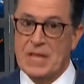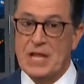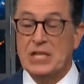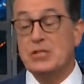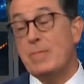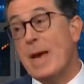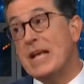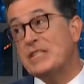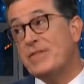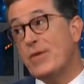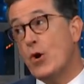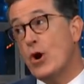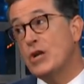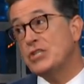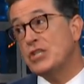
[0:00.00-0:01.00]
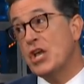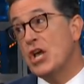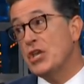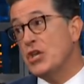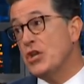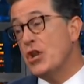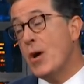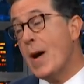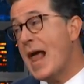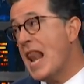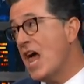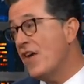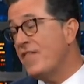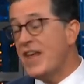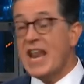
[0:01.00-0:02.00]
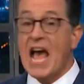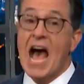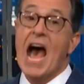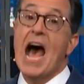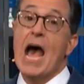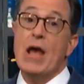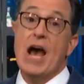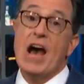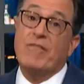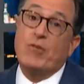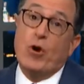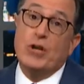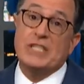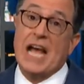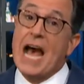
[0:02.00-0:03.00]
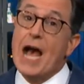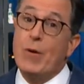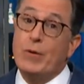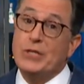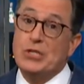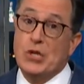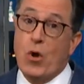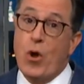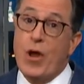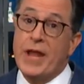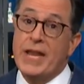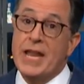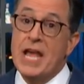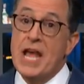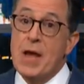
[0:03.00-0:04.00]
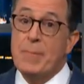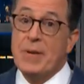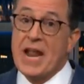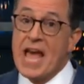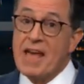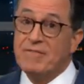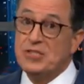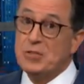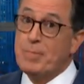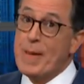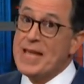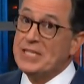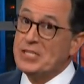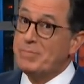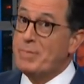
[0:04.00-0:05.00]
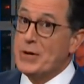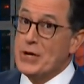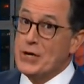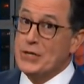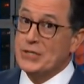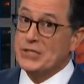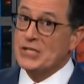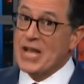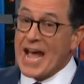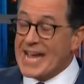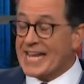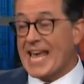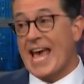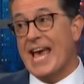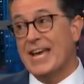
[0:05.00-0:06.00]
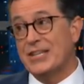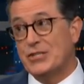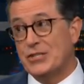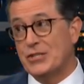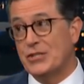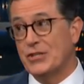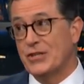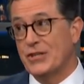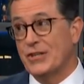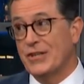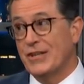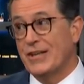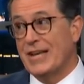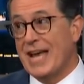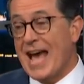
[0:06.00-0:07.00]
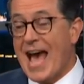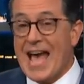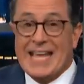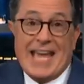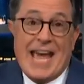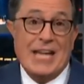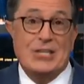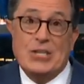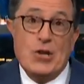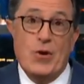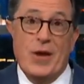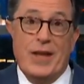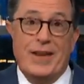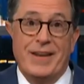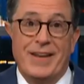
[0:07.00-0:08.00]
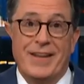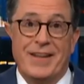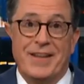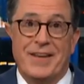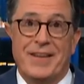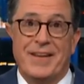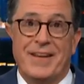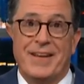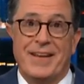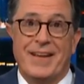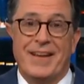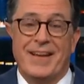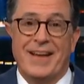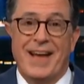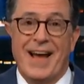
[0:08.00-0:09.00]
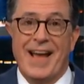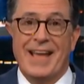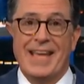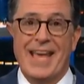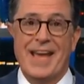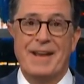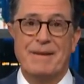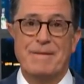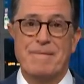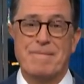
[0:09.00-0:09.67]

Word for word: Space Force, you know I love it. I, of course, I would join, but I have space spurs. I can't. I can't do it. I can't.